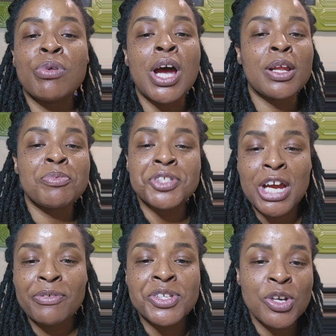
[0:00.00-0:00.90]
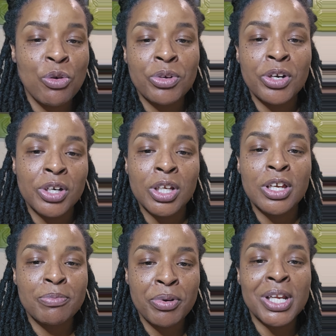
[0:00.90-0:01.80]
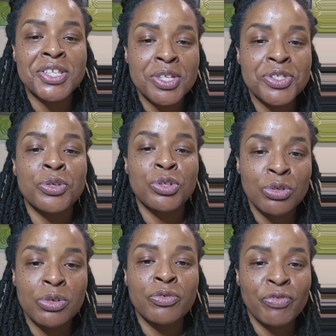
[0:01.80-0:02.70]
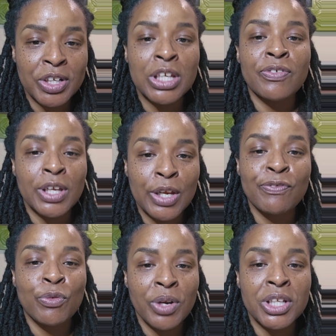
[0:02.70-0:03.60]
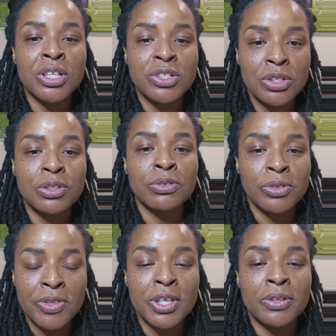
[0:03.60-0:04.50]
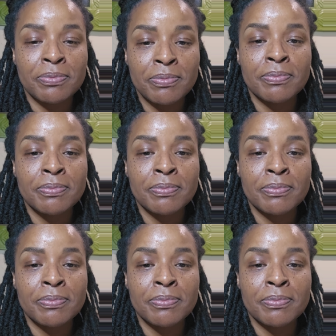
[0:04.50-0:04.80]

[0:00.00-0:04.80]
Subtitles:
brought up Cyrus holding her at gunpoint. I said, so you're forgiving him for what he did to Lulu then?